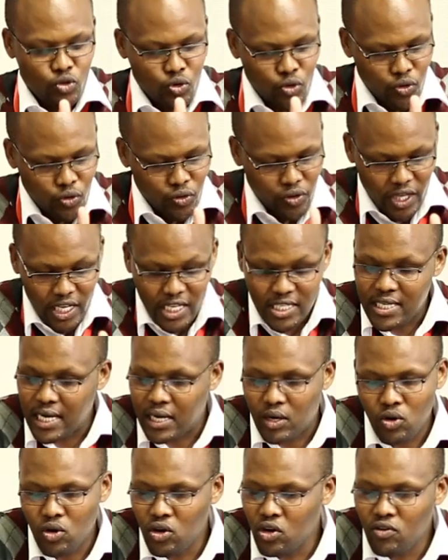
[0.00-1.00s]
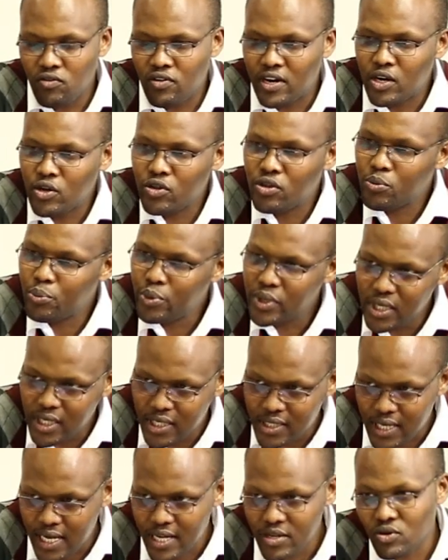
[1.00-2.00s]
So there is a role of an
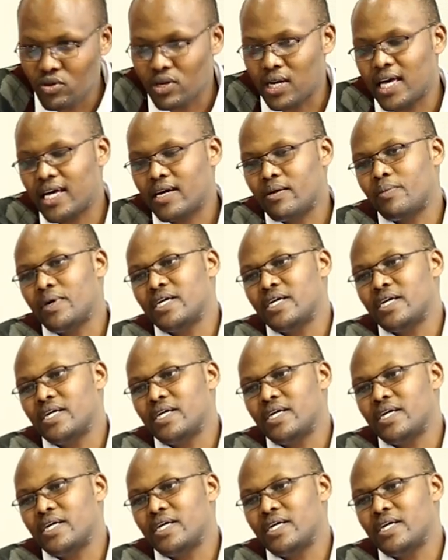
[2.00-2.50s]
orthopedic surgeon like